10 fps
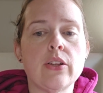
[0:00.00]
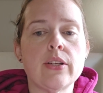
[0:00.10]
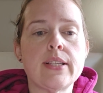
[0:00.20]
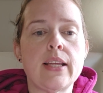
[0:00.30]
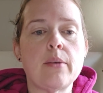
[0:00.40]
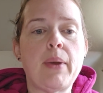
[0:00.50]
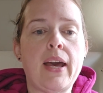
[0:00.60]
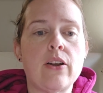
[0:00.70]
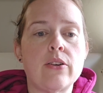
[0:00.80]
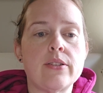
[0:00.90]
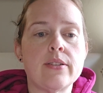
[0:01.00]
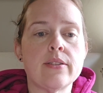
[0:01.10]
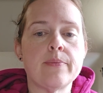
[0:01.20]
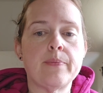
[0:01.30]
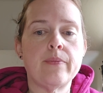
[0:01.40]
looks at the
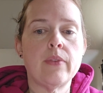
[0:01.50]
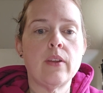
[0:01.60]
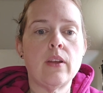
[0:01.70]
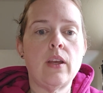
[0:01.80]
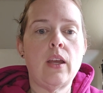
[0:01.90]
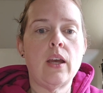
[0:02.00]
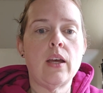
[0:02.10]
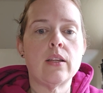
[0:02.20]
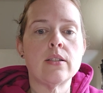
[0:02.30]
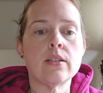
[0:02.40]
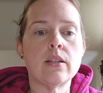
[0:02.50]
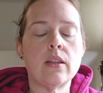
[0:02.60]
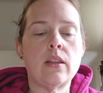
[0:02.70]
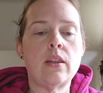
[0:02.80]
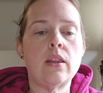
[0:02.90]
patterns, and
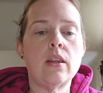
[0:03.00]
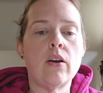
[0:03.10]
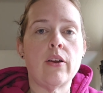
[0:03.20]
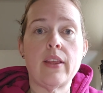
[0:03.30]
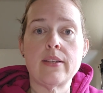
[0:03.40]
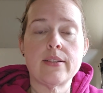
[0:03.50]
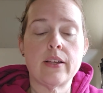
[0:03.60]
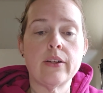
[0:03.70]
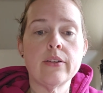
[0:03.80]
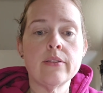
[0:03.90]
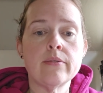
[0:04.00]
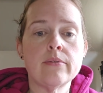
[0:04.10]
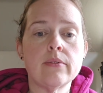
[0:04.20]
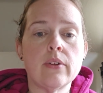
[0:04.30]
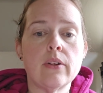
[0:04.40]
are they single
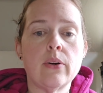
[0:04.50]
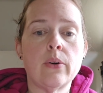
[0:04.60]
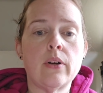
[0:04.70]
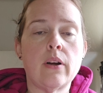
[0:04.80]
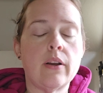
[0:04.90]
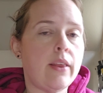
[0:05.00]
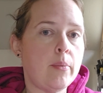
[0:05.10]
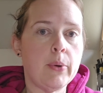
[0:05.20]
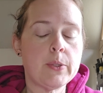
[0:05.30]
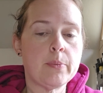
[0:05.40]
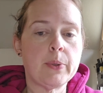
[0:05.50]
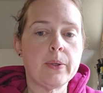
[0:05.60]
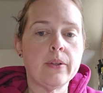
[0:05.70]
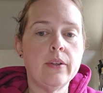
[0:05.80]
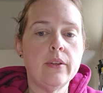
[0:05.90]
or are they
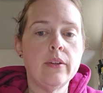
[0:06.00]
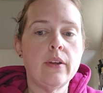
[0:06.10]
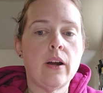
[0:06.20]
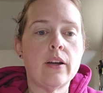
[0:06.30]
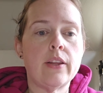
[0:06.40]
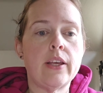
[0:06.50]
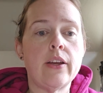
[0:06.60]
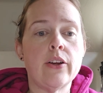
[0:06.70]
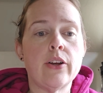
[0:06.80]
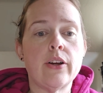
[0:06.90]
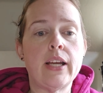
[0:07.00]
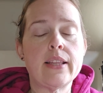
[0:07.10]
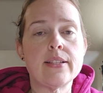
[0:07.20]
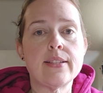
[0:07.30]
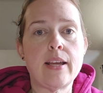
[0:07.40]
multiple? Are they occurring at
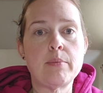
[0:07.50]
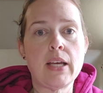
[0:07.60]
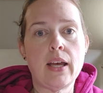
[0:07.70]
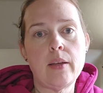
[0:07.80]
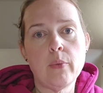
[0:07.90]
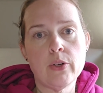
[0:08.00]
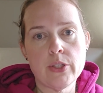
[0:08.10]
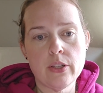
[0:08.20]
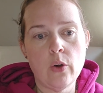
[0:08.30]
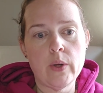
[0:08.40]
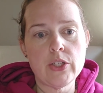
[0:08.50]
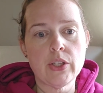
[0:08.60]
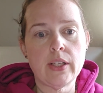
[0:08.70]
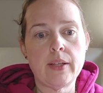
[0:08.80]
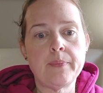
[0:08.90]
the same time or
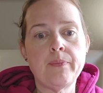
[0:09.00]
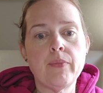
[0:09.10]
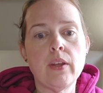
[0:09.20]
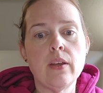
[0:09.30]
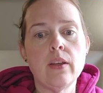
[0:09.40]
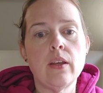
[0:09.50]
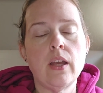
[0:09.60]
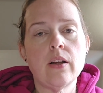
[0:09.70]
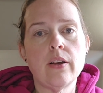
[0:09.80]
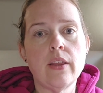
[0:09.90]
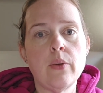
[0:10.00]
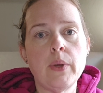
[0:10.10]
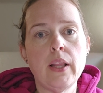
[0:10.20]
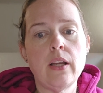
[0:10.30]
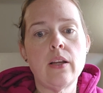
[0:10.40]
sequentially? And are they
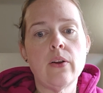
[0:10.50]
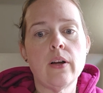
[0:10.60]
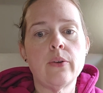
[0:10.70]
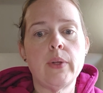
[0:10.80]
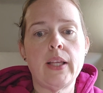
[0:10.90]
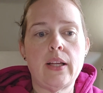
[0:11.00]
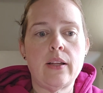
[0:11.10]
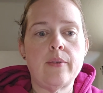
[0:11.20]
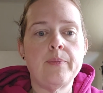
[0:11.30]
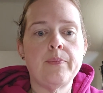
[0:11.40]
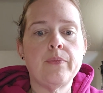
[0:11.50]
related or unrelated?